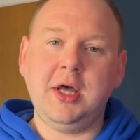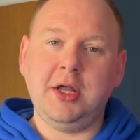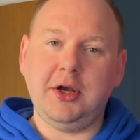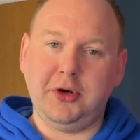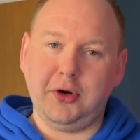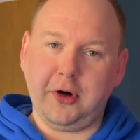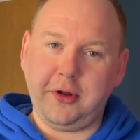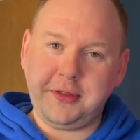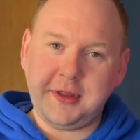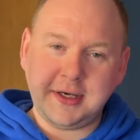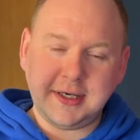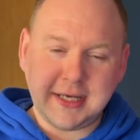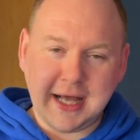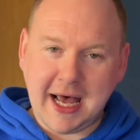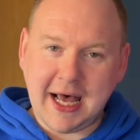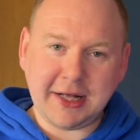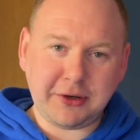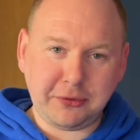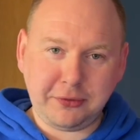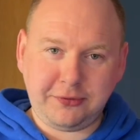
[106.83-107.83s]
not the
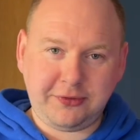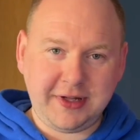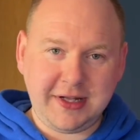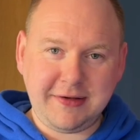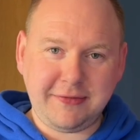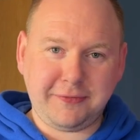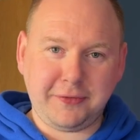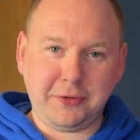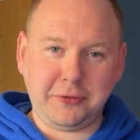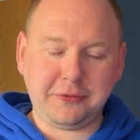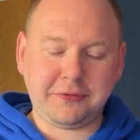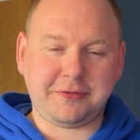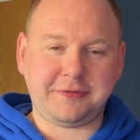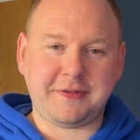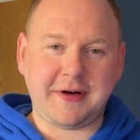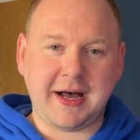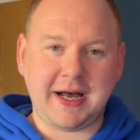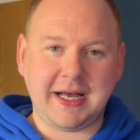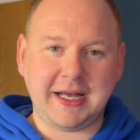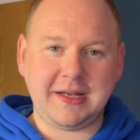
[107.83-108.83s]
narrow Z Fold
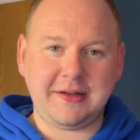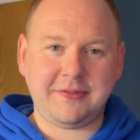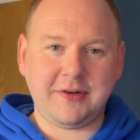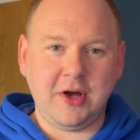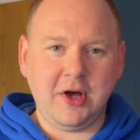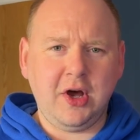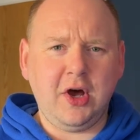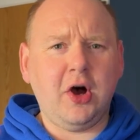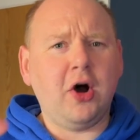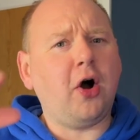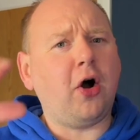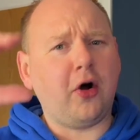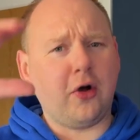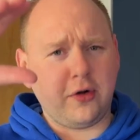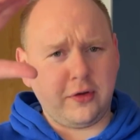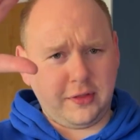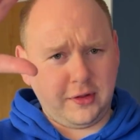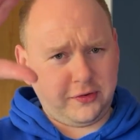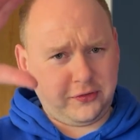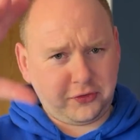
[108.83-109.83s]
5
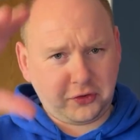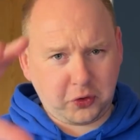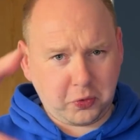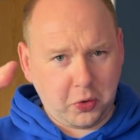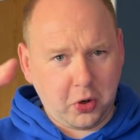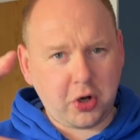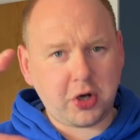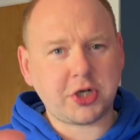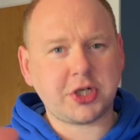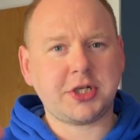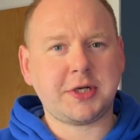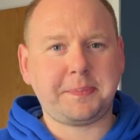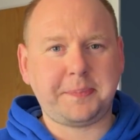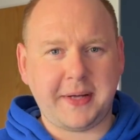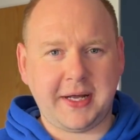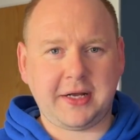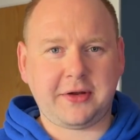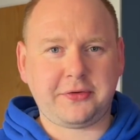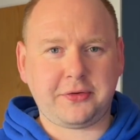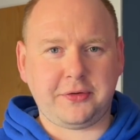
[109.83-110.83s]
or the squashed
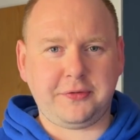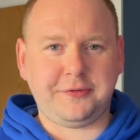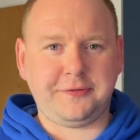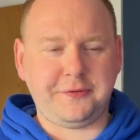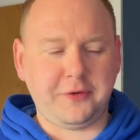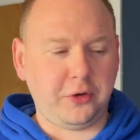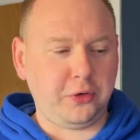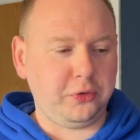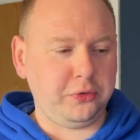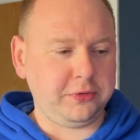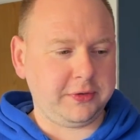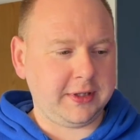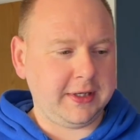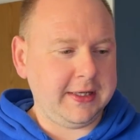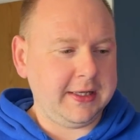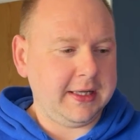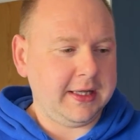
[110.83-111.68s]
Pixel Fold.